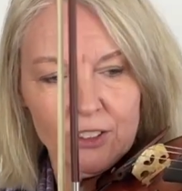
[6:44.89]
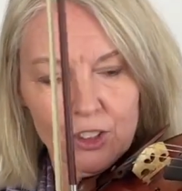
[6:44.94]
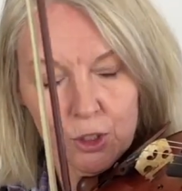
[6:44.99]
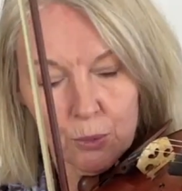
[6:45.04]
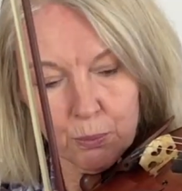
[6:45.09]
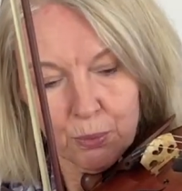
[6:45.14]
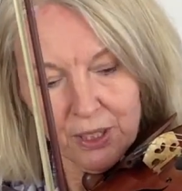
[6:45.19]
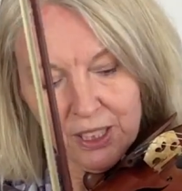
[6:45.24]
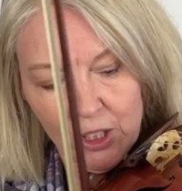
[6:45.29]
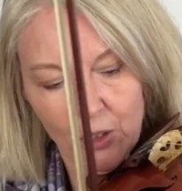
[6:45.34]
So
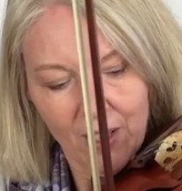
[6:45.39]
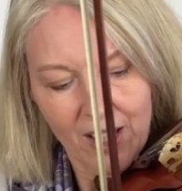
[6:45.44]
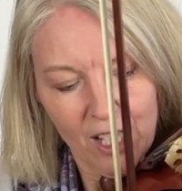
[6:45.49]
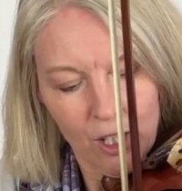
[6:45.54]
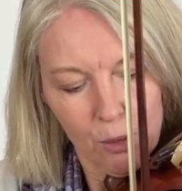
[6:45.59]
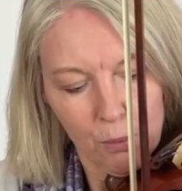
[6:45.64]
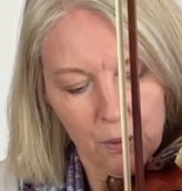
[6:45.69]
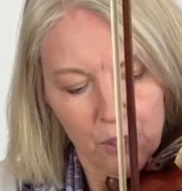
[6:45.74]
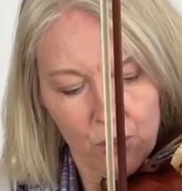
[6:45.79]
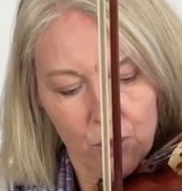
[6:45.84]
bring your
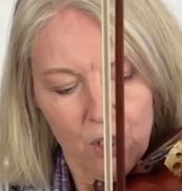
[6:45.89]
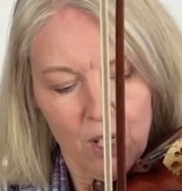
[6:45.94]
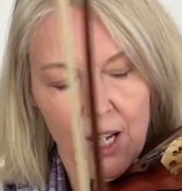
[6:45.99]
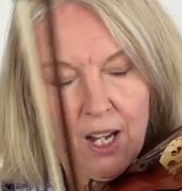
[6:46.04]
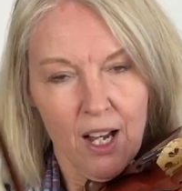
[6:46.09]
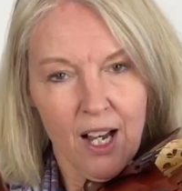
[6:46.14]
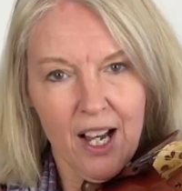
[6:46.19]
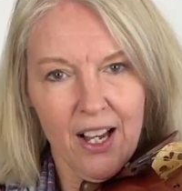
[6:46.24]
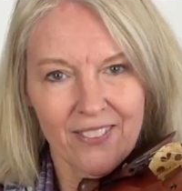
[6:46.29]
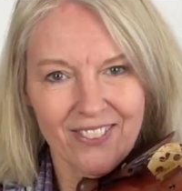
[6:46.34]
elbow
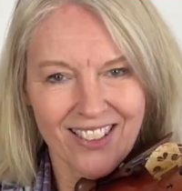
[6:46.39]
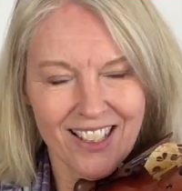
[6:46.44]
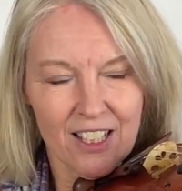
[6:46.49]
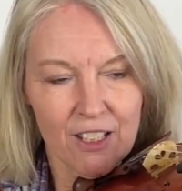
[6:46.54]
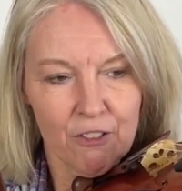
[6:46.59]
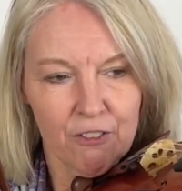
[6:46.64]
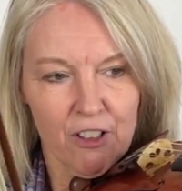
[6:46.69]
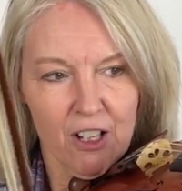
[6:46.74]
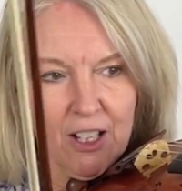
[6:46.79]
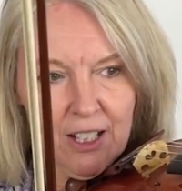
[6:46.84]
under the
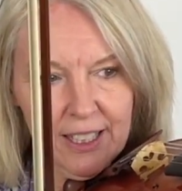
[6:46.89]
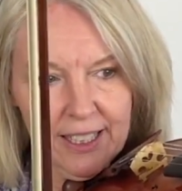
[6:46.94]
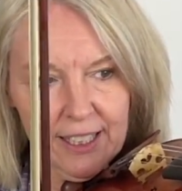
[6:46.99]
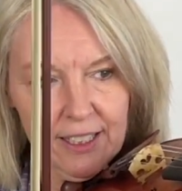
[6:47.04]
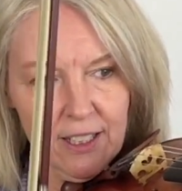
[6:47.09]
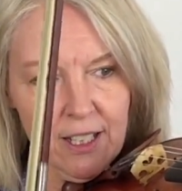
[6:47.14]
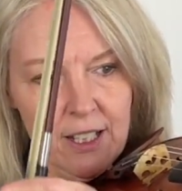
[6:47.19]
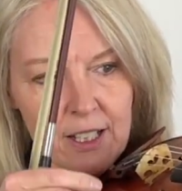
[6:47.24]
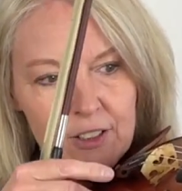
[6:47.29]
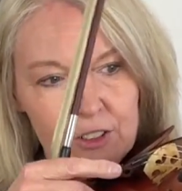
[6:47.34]

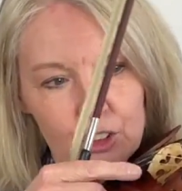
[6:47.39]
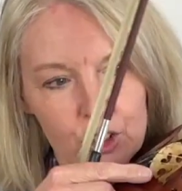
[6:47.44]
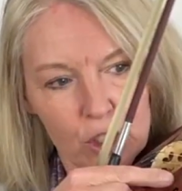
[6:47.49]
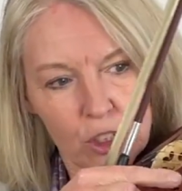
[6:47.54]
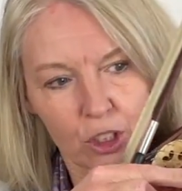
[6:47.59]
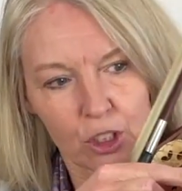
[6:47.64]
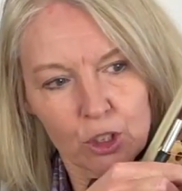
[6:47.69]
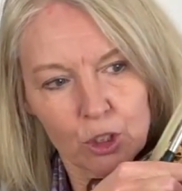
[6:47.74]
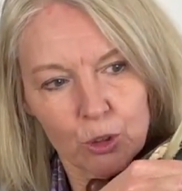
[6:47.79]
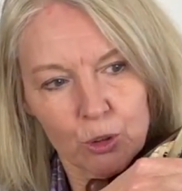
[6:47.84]
violin so
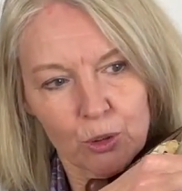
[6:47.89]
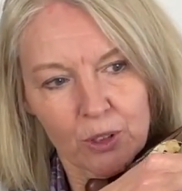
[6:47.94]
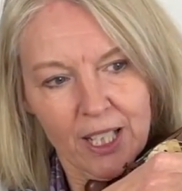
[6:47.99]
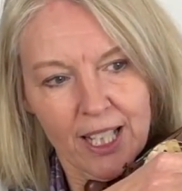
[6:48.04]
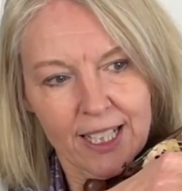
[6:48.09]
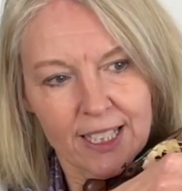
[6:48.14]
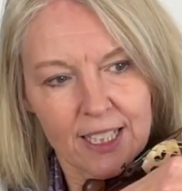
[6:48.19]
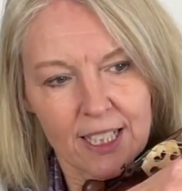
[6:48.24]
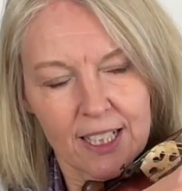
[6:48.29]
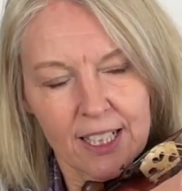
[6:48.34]
you
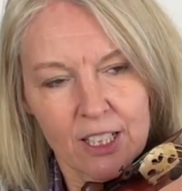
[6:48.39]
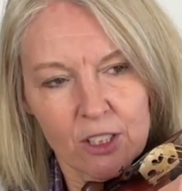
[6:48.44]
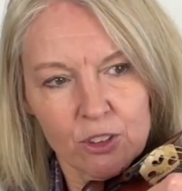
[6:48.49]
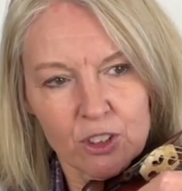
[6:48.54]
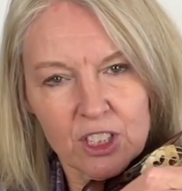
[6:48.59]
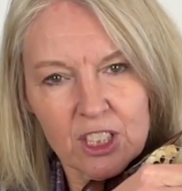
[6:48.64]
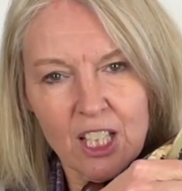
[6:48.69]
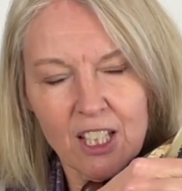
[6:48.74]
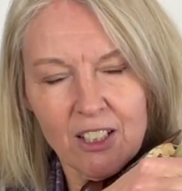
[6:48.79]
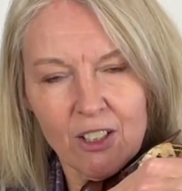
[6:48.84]
create a little
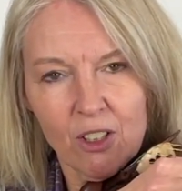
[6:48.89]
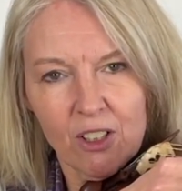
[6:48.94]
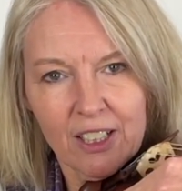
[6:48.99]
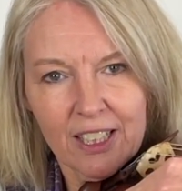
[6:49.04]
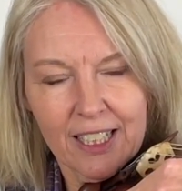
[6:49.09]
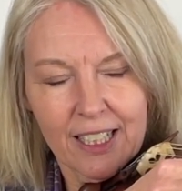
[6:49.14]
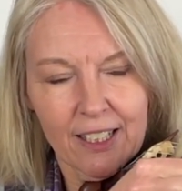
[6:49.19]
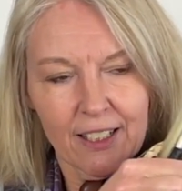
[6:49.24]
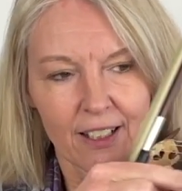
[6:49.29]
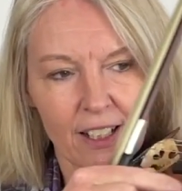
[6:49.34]
tunnel
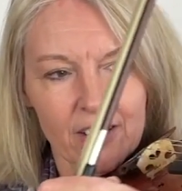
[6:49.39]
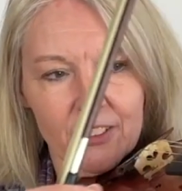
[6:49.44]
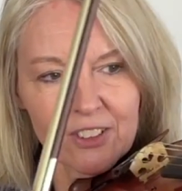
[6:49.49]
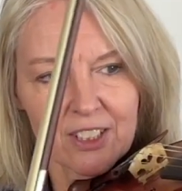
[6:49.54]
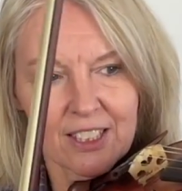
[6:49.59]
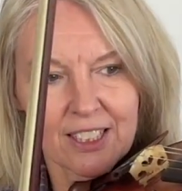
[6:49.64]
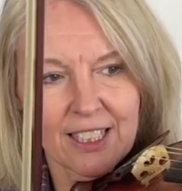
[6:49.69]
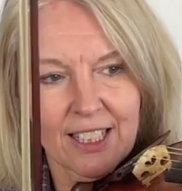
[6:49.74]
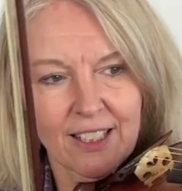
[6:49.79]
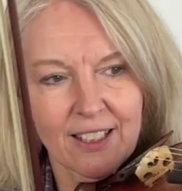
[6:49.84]
here
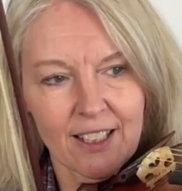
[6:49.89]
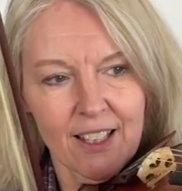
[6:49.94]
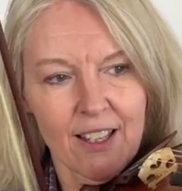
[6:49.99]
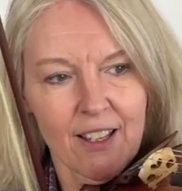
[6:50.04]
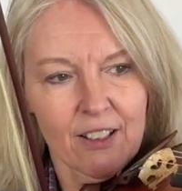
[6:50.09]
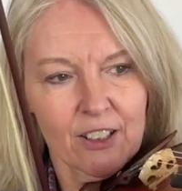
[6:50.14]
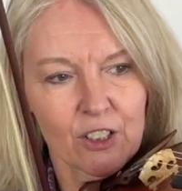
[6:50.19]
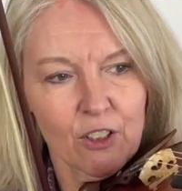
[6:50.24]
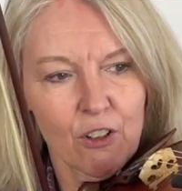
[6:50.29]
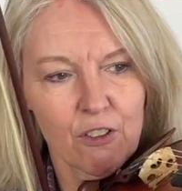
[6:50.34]
underneath
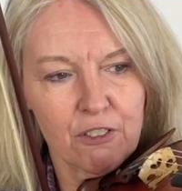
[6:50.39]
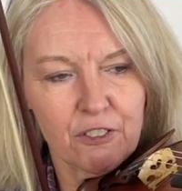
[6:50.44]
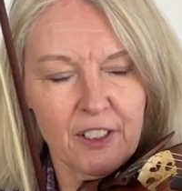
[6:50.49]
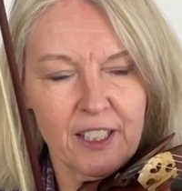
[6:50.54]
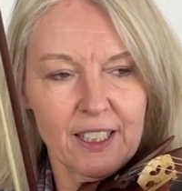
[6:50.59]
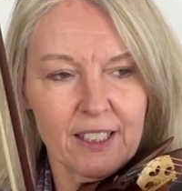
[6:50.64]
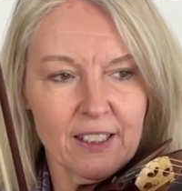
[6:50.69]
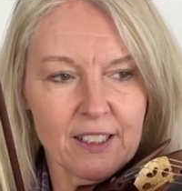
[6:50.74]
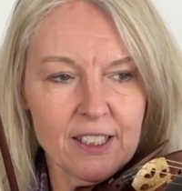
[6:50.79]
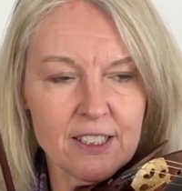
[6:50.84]
your
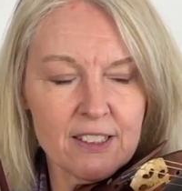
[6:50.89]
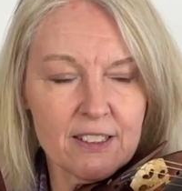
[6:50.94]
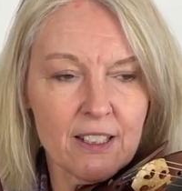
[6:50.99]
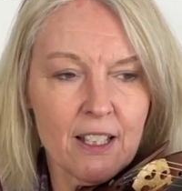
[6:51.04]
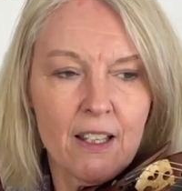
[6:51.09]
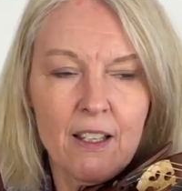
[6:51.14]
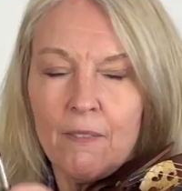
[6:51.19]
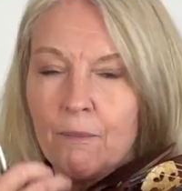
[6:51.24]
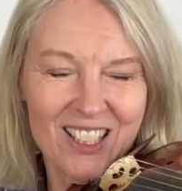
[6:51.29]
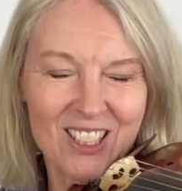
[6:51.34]
fingers
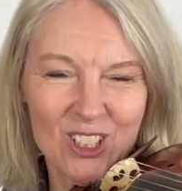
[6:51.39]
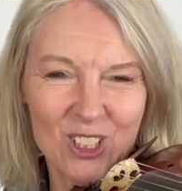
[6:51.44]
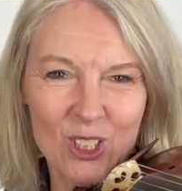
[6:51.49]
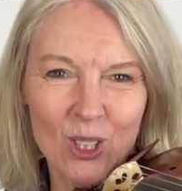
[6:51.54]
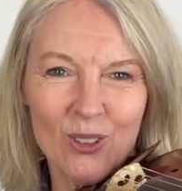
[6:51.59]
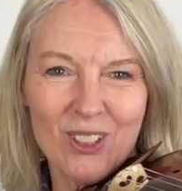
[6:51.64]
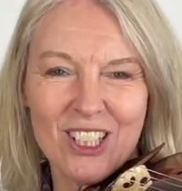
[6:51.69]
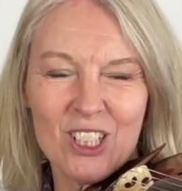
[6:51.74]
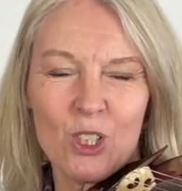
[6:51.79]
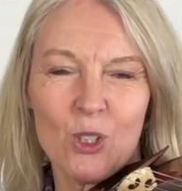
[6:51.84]
so
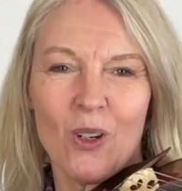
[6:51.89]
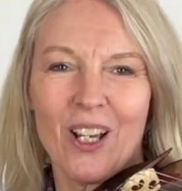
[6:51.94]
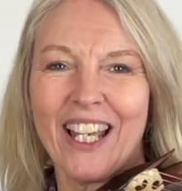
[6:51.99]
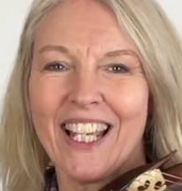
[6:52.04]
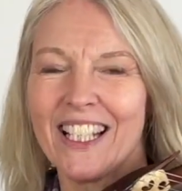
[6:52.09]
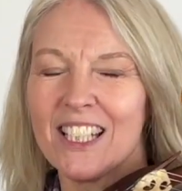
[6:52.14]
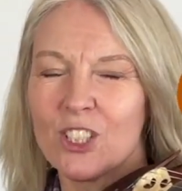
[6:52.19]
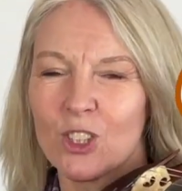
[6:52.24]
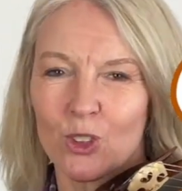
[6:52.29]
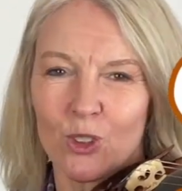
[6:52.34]
that your
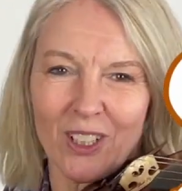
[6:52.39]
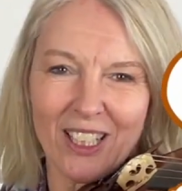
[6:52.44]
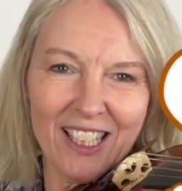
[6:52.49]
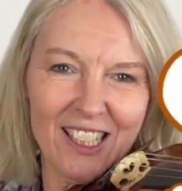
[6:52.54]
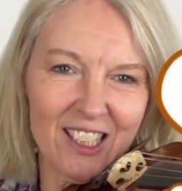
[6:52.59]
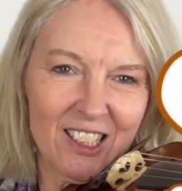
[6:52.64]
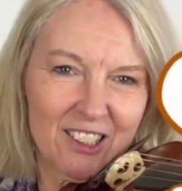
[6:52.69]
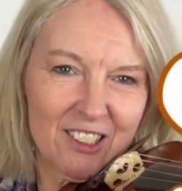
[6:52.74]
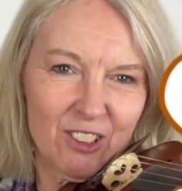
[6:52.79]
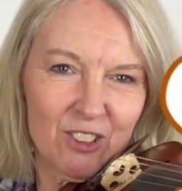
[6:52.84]
A
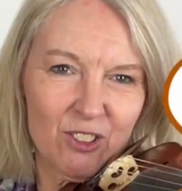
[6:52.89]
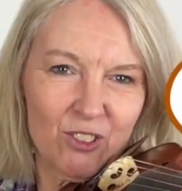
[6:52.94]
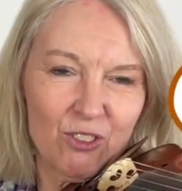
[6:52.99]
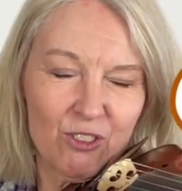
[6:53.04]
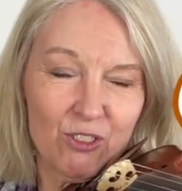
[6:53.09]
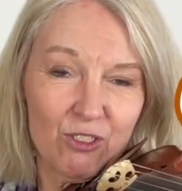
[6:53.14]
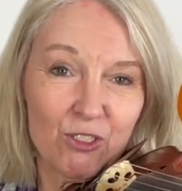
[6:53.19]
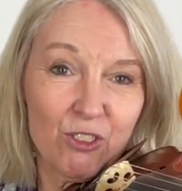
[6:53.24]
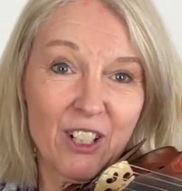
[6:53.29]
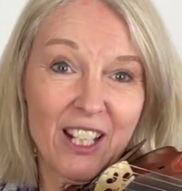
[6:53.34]
string can
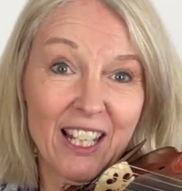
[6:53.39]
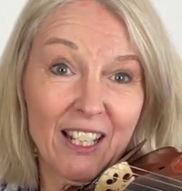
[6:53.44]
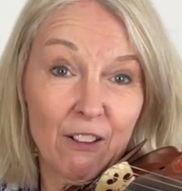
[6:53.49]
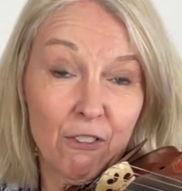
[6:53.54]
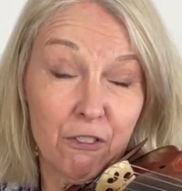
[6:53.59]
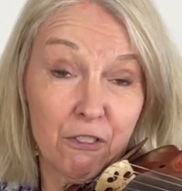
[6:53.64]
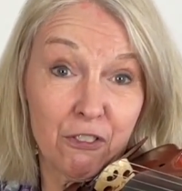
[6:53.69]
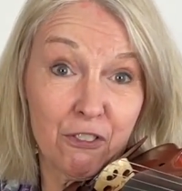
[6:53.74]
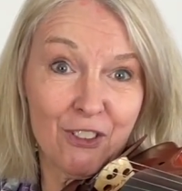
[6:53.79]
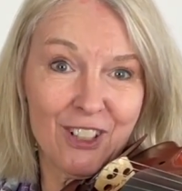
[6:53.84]
ring
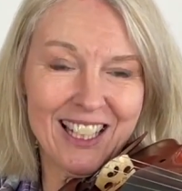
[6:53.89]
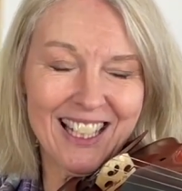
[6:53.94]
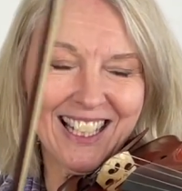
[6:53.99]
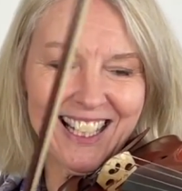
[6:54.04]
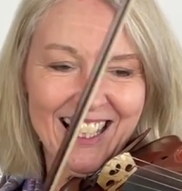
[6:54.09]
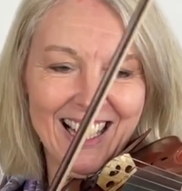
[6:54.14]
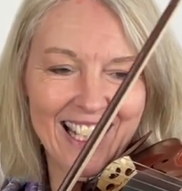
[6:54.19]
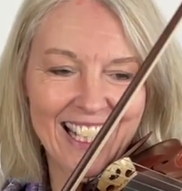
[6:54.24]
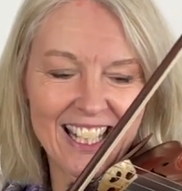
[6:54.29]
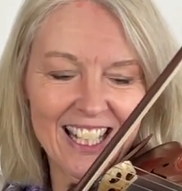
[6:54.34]

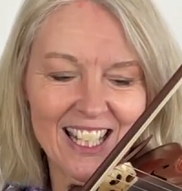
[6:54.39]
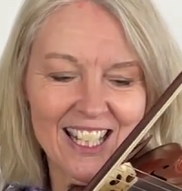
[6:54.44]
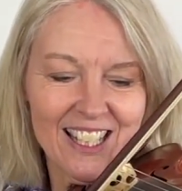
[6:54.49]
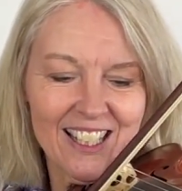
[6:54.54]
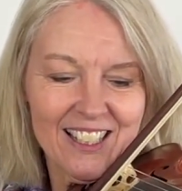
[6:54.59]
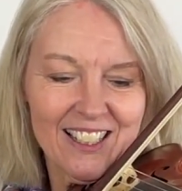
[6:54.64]
freely.